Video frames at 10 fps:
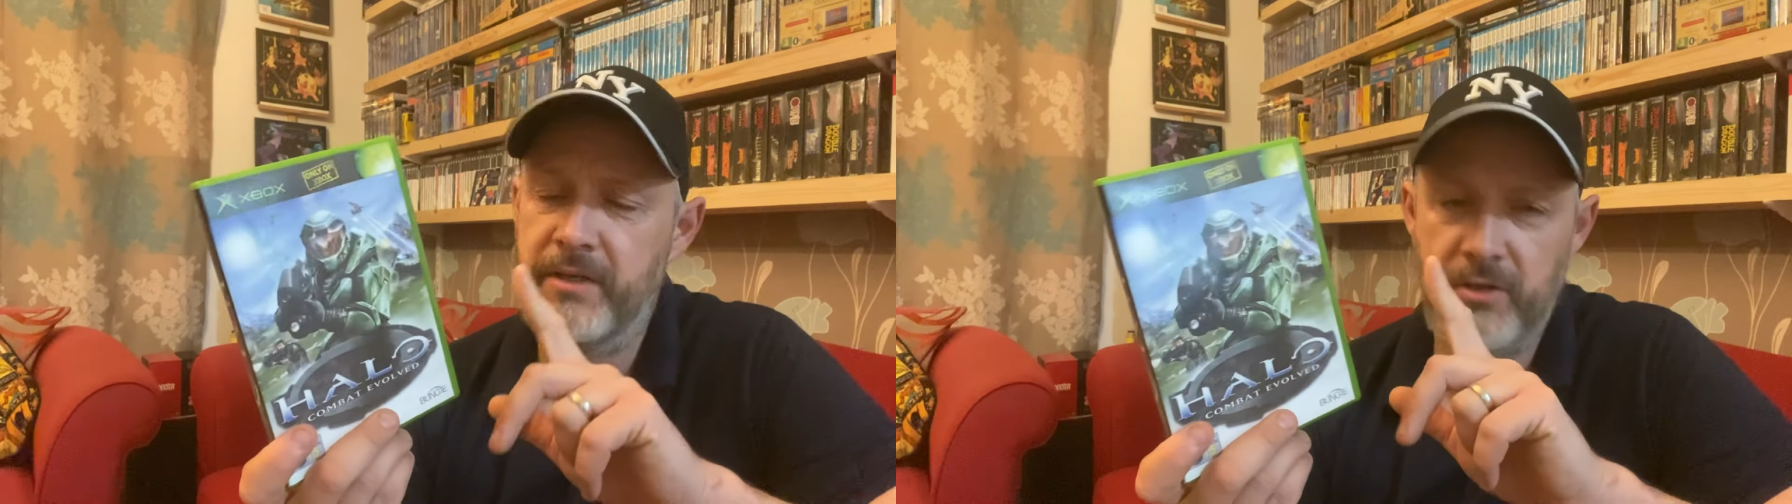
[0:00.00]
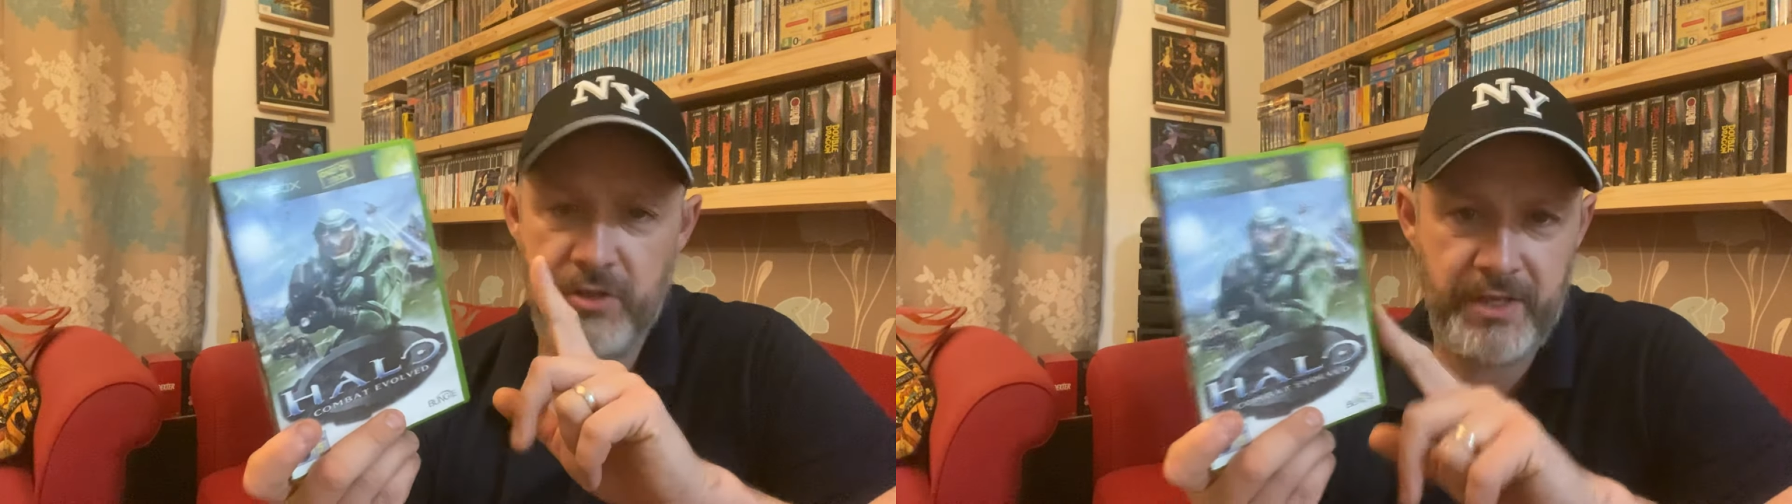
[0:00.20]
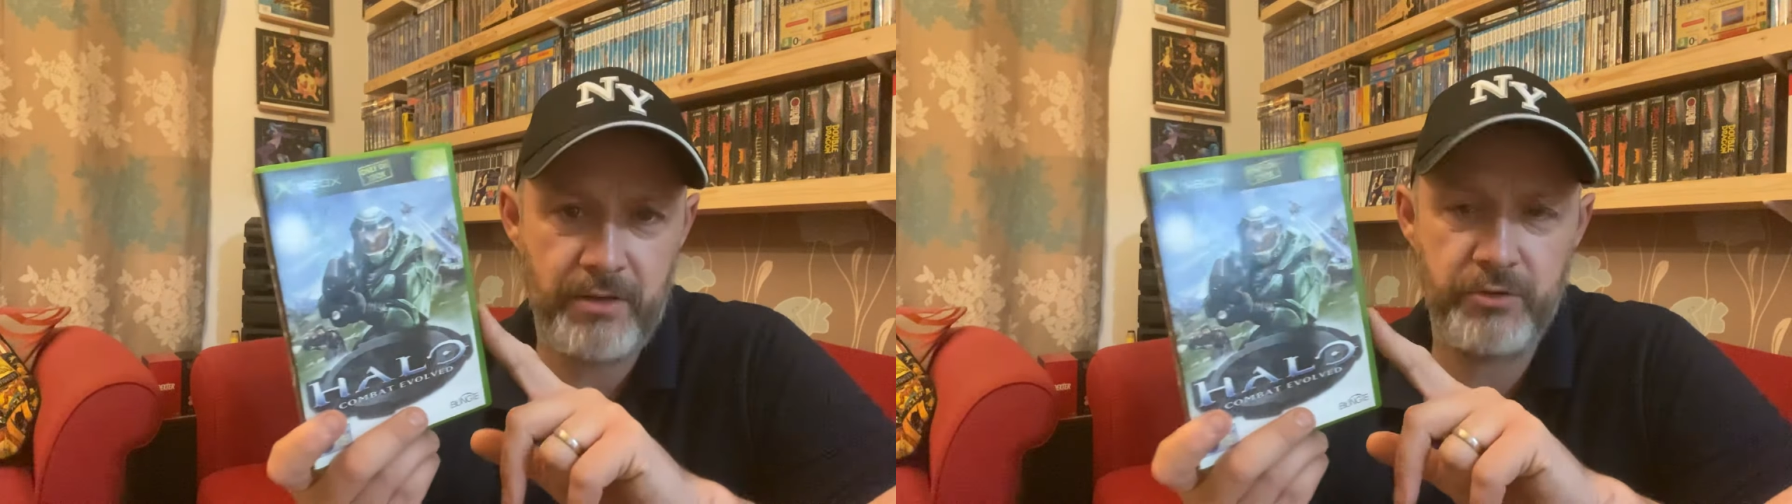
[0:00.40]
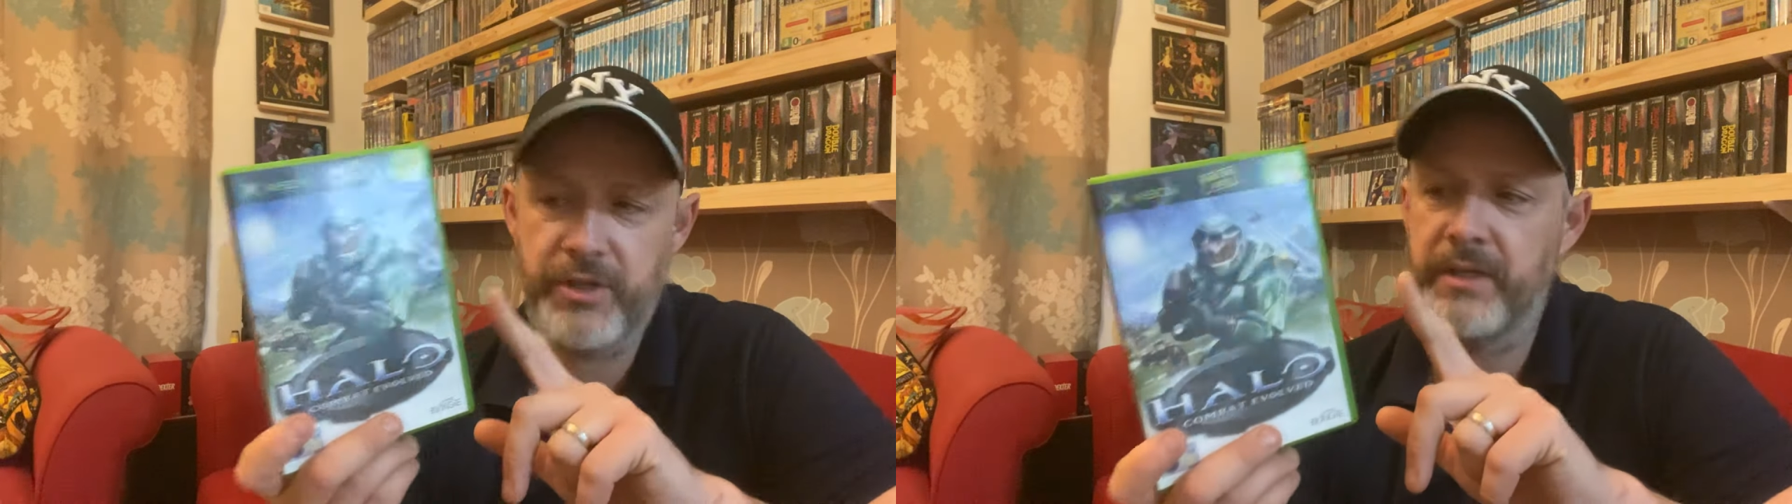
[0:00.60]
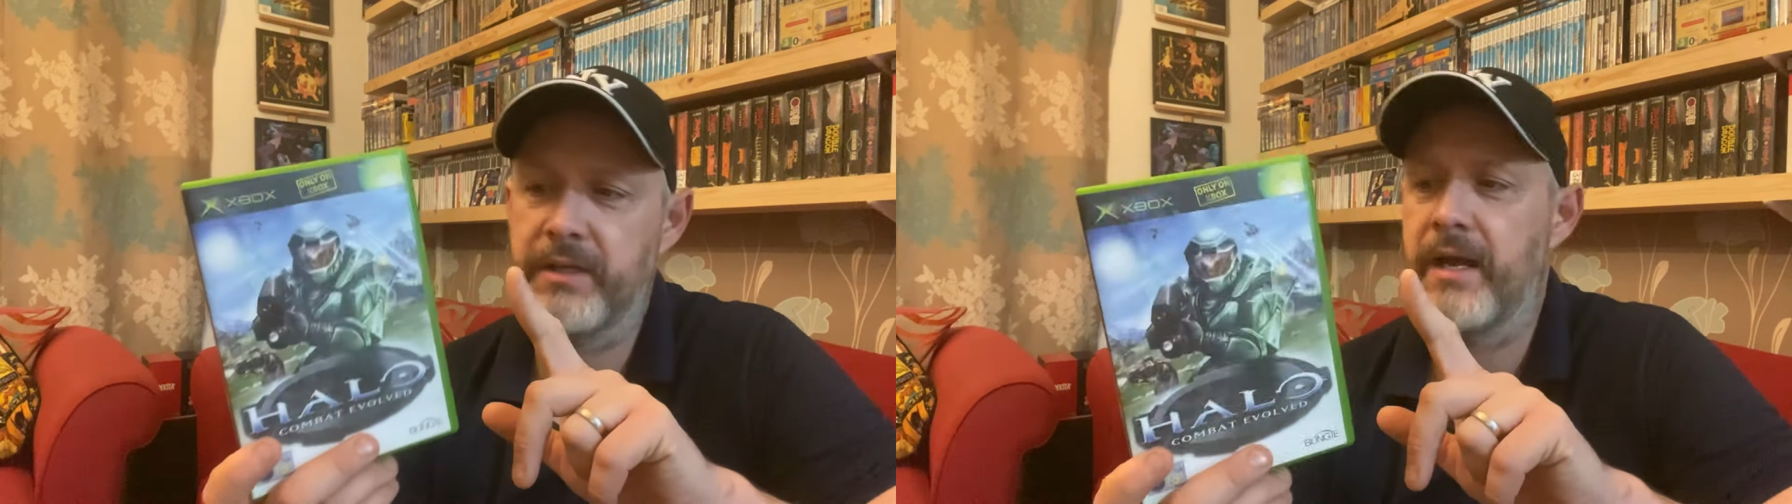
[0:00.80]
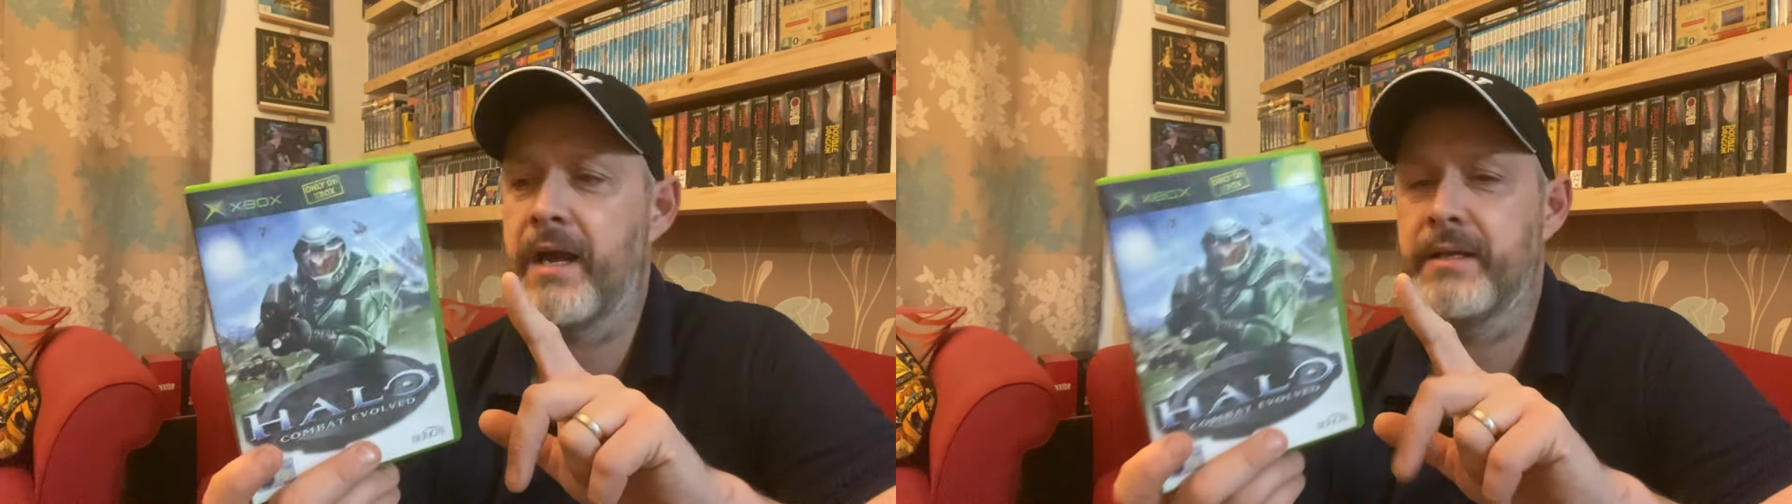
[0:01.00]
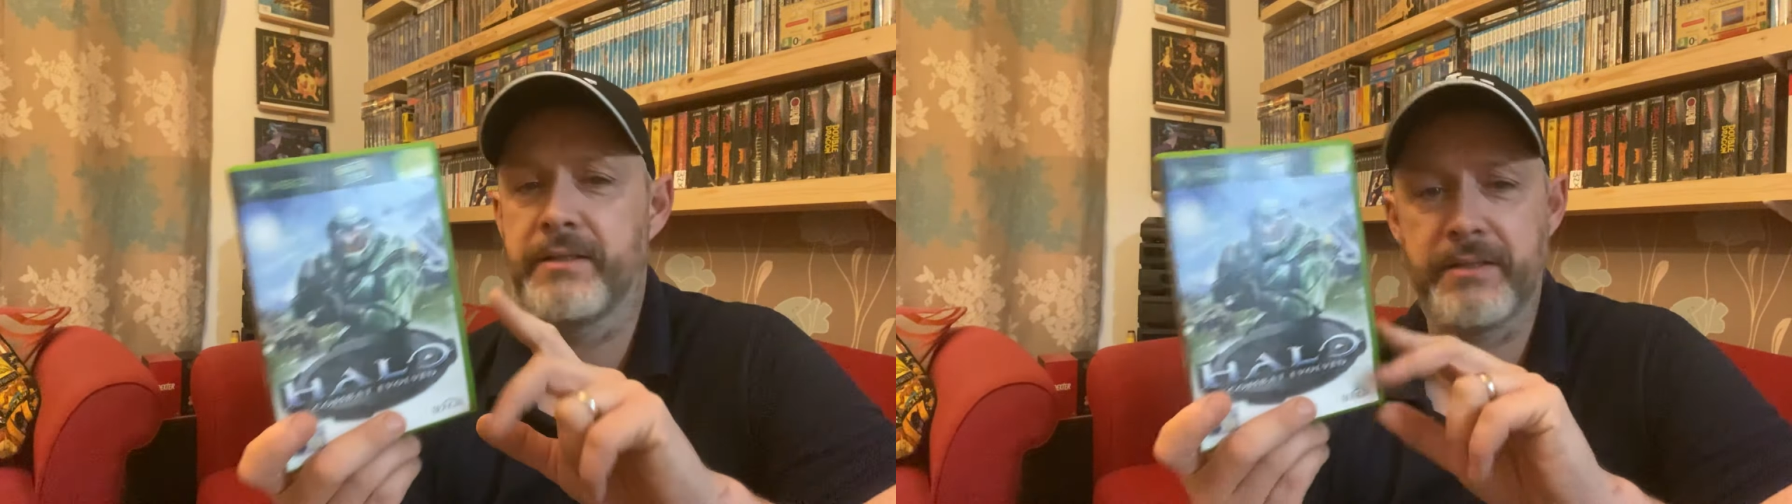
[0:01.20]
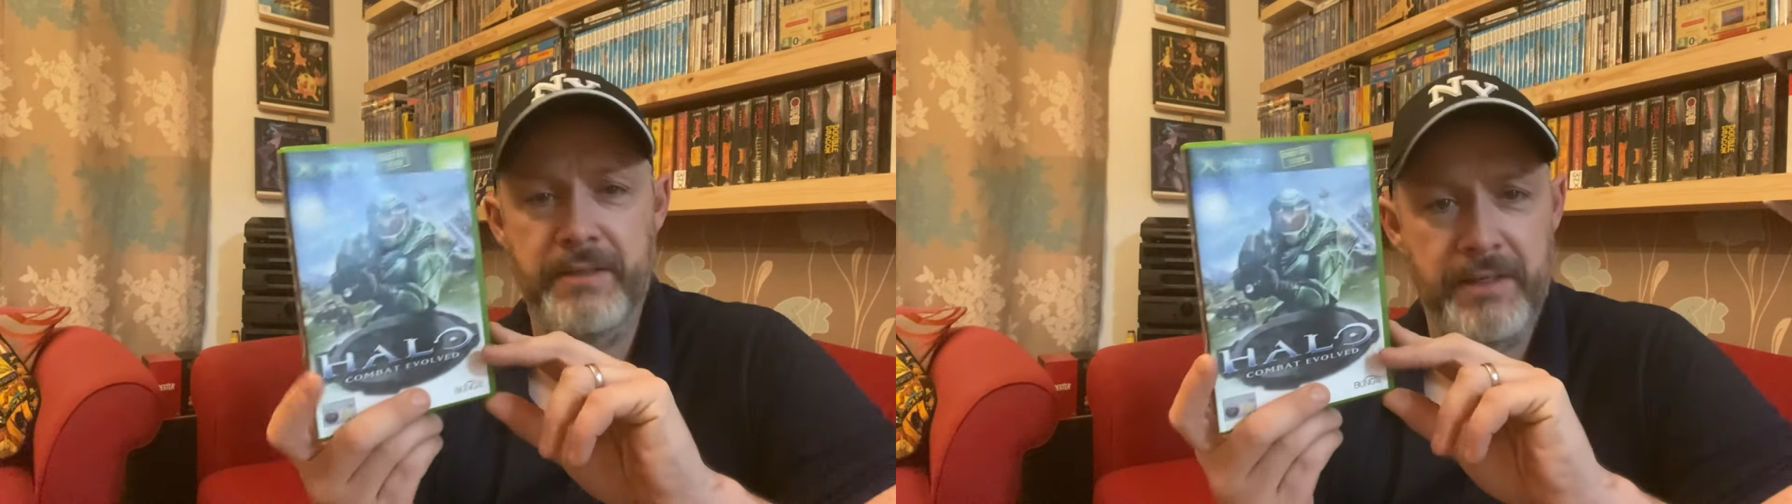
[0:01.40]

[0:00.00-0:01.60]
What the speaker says: nostalgic, and